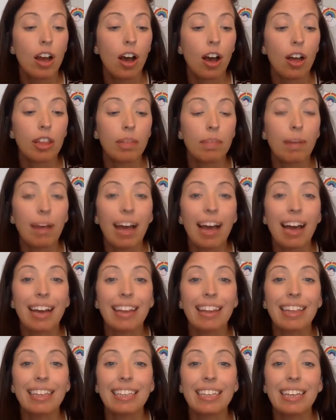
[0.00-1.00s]
on the back
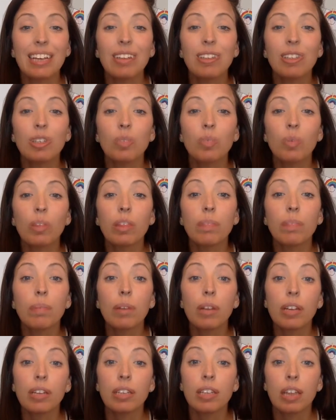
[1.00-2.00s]
that tells us what the
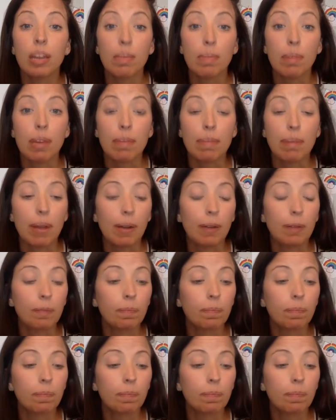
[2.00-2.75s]
book is going to be about.